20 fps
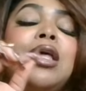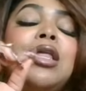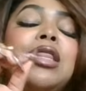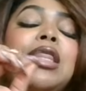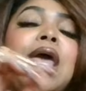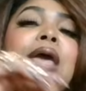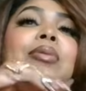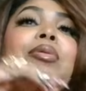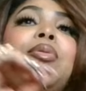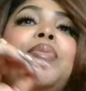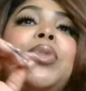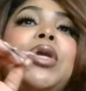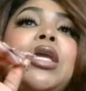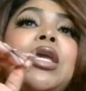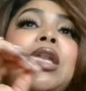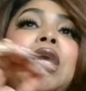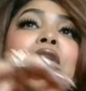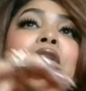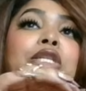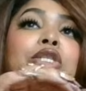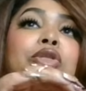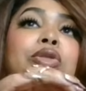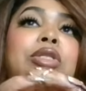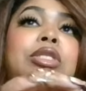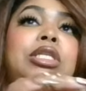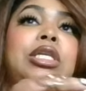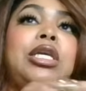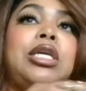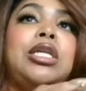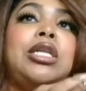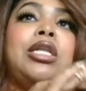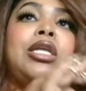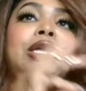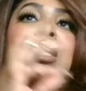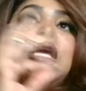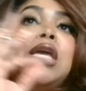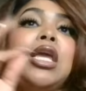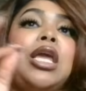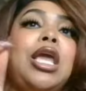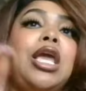they would be interested
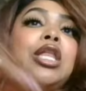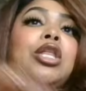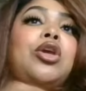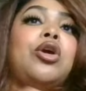in